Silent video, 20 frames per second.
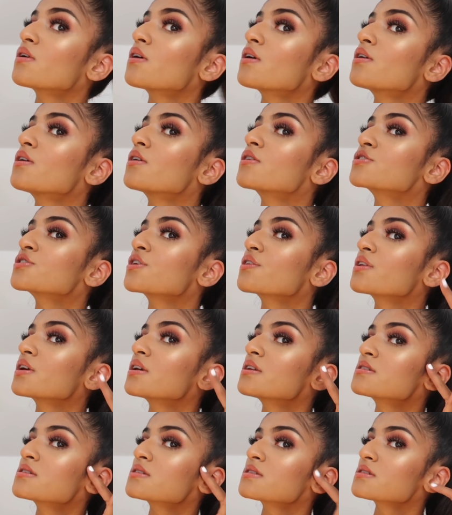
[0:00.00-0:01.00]
Gosh,
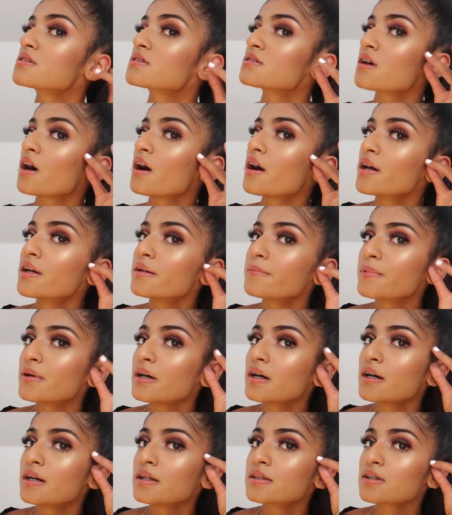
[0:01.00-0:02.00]
these
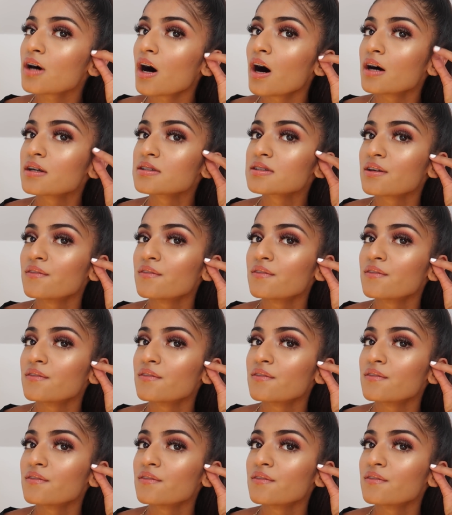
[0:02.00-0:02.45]
sideburns are